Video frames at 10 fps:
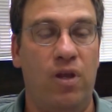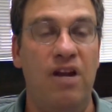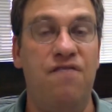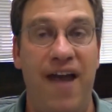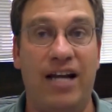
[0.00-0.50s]

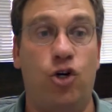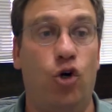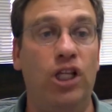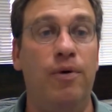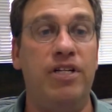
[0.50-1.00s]
In fact,
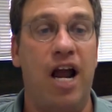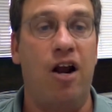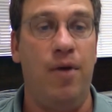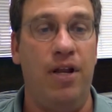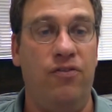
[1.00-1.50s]
early
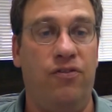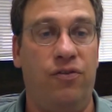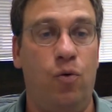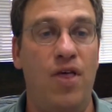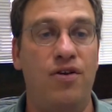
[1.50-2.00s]

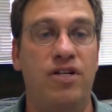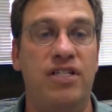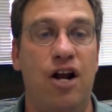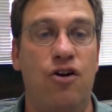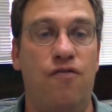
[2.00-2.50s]
retirements, whether
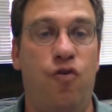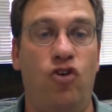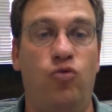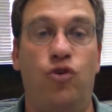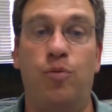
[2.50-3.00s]
desired or forced,